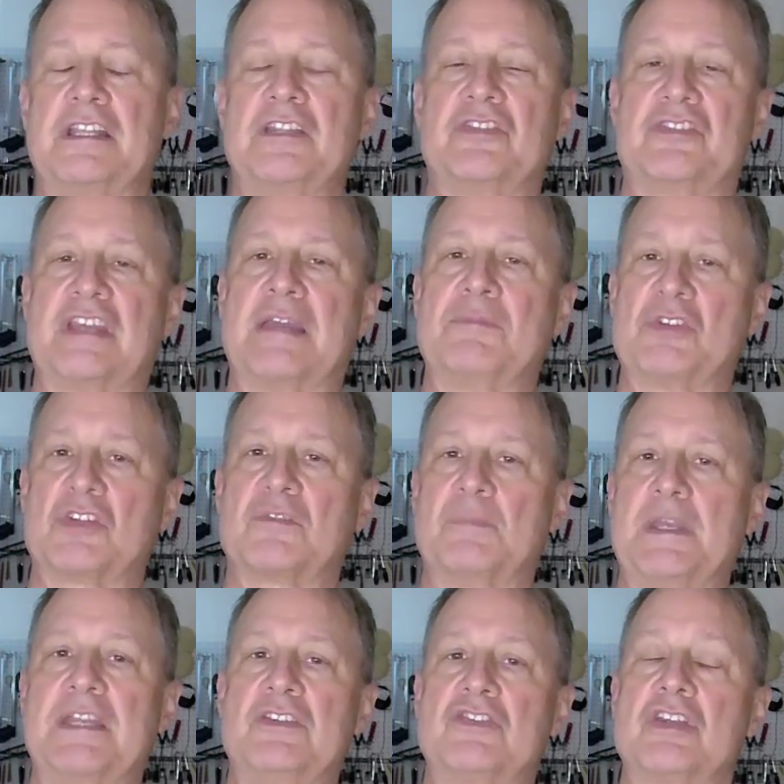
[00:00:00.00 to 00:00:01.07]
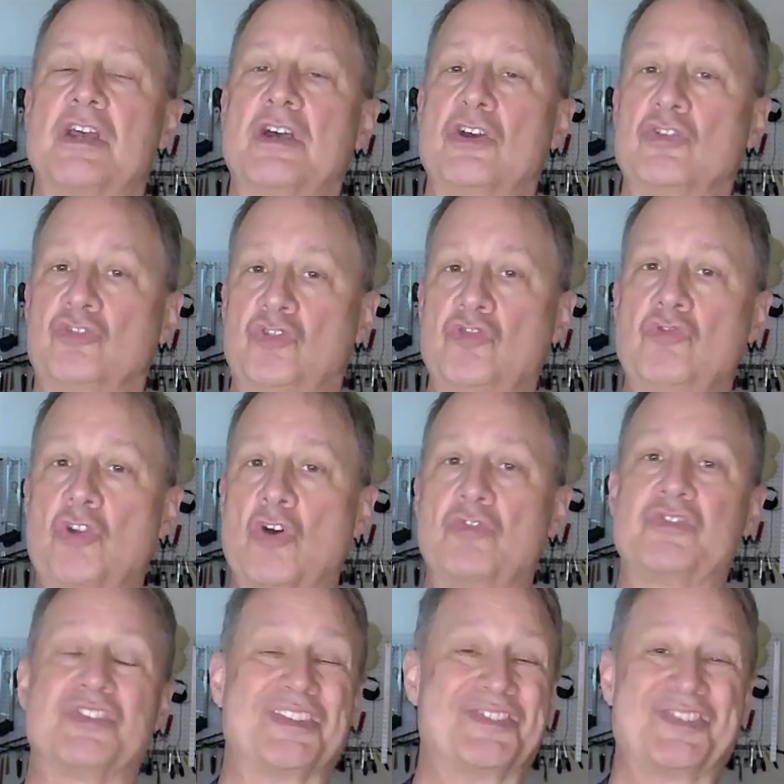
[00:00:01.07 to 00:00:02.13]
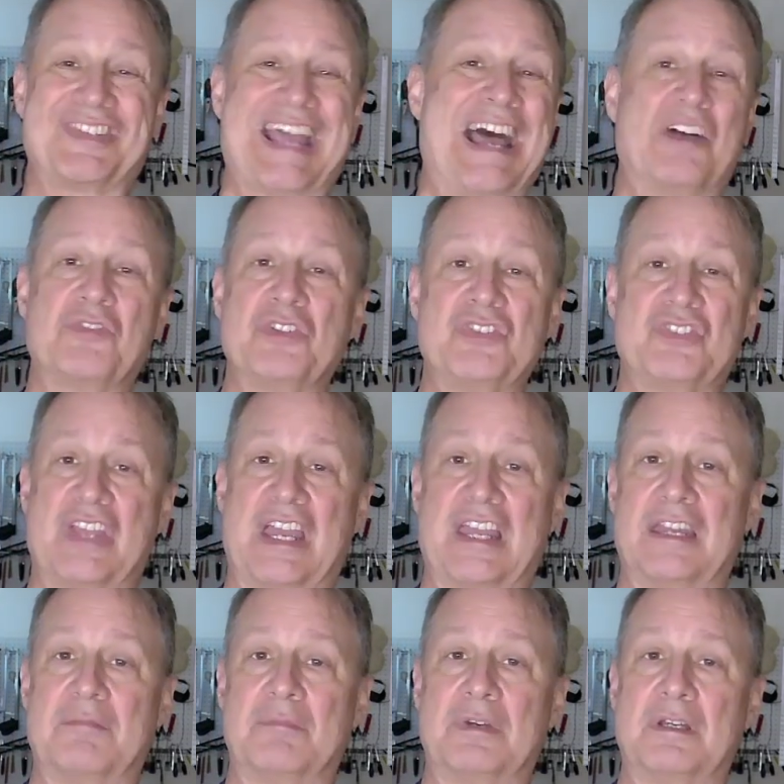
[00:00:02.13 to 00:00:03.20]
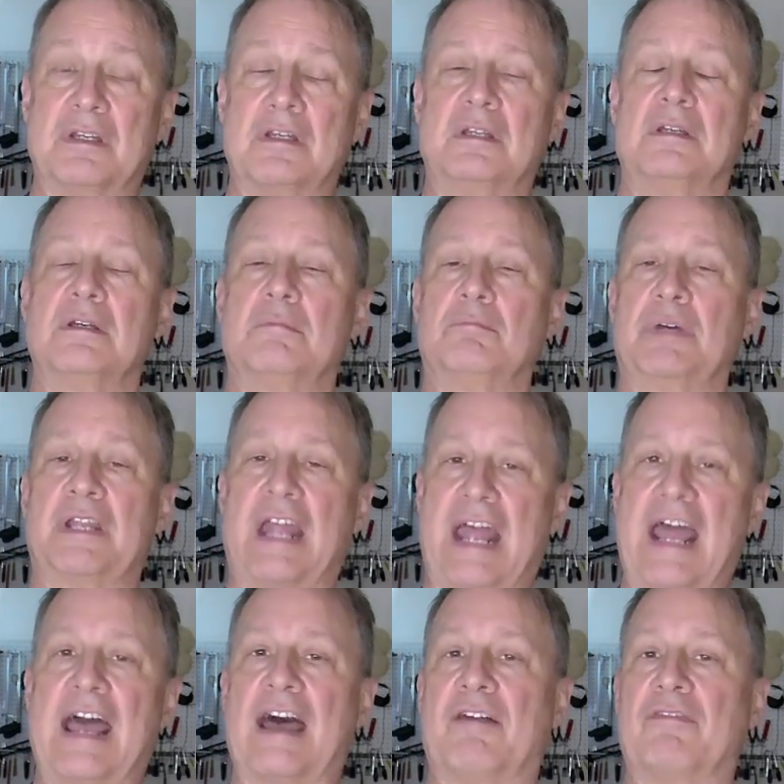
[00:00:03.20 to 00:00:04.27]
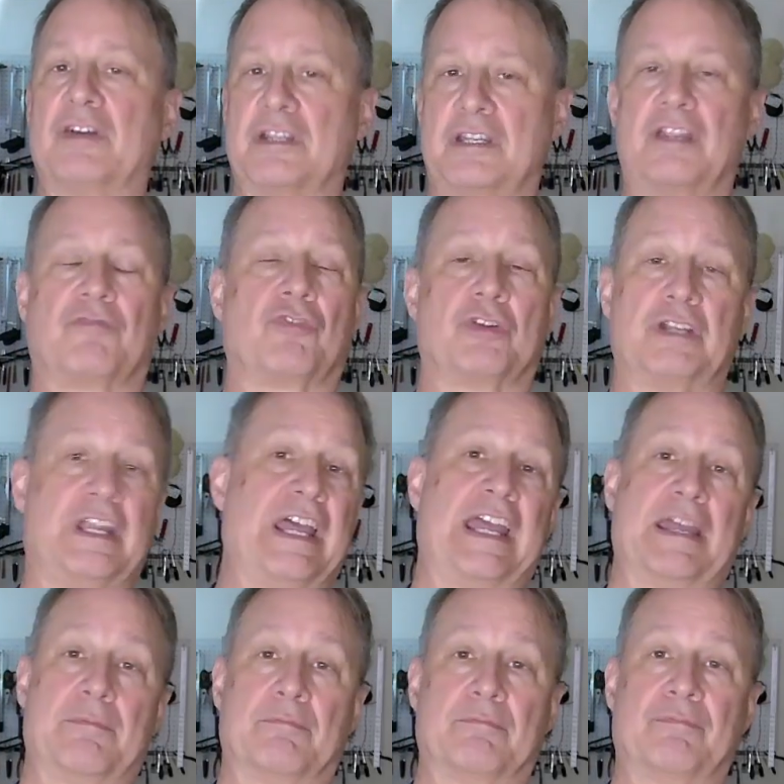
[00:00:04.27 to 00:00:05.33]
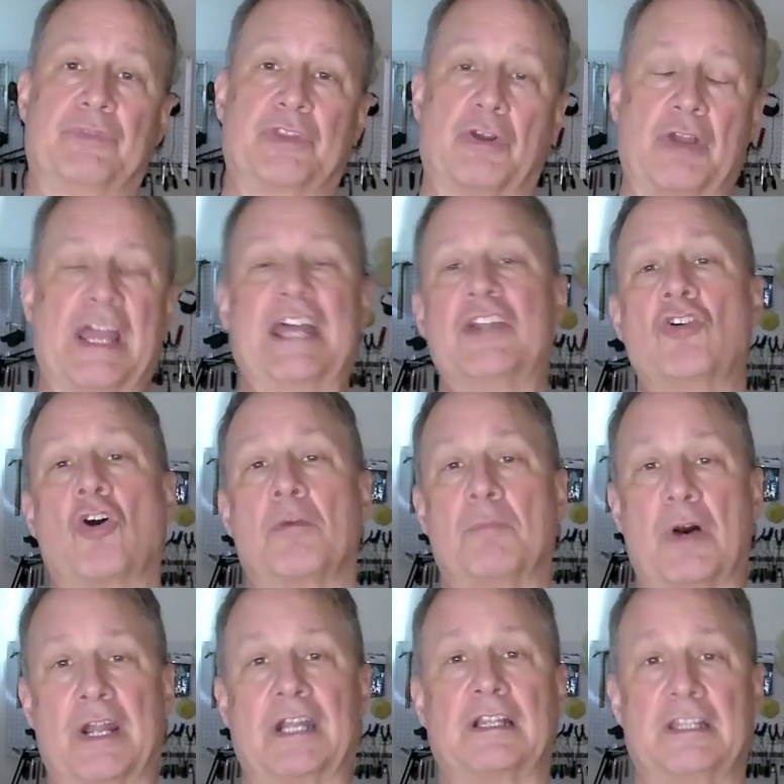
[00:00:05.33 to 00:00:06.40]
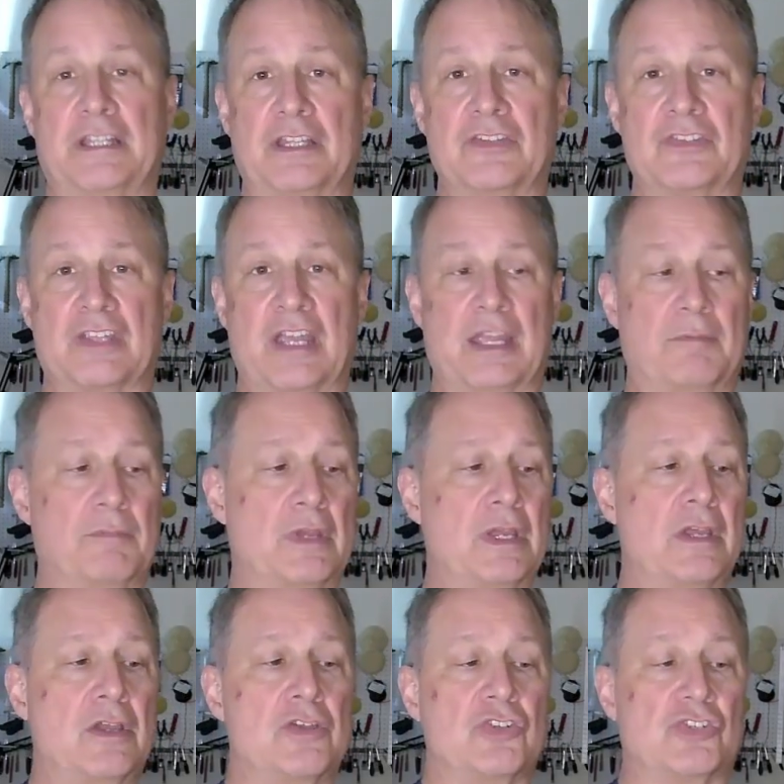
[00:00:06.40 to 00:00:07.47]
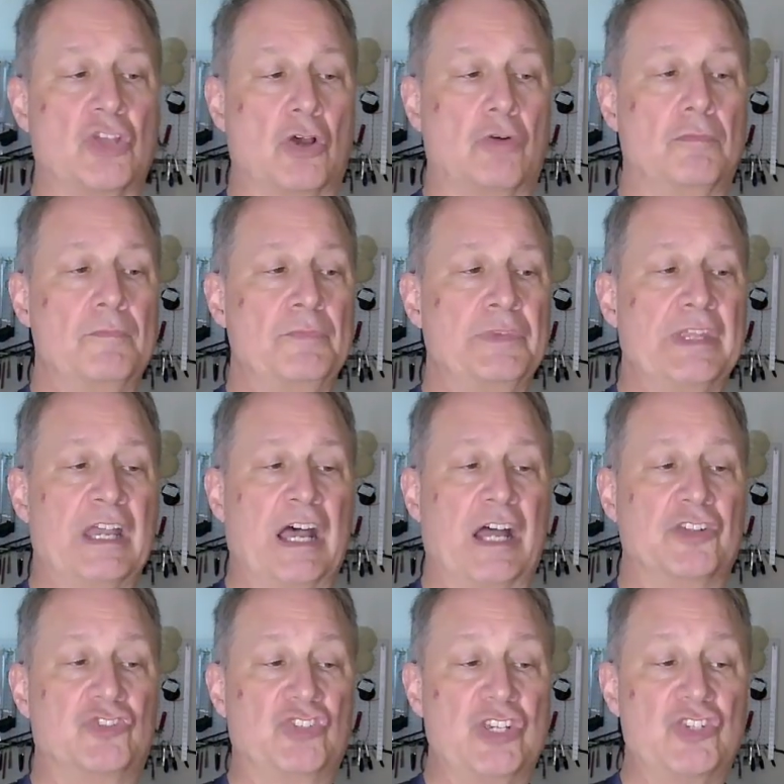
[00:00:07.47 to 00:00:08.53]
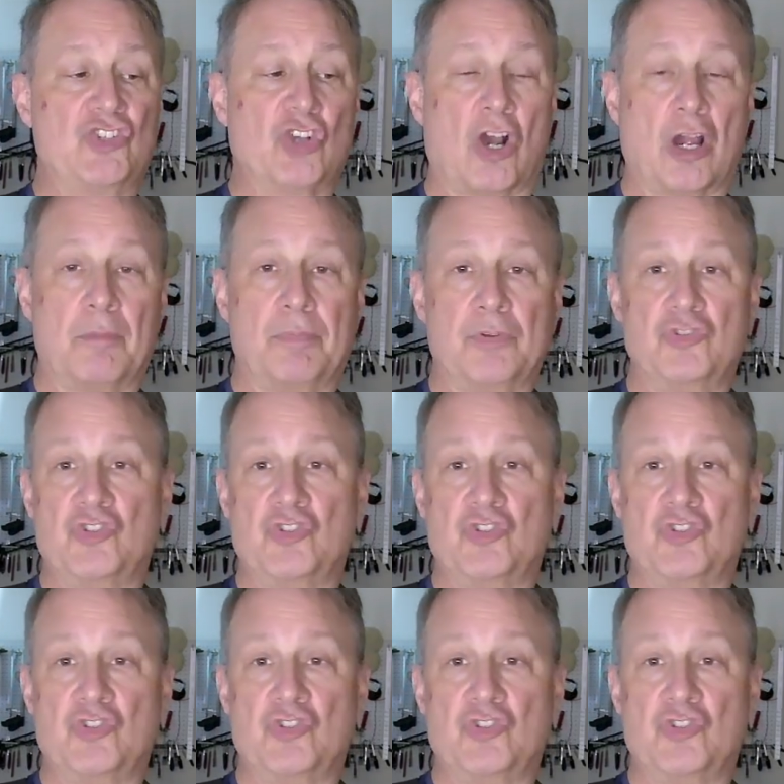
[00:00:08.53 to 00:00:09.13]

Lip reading: the same just means 2 notes that sound the same but have a different name. They're enharmonically the same. So a G sharp,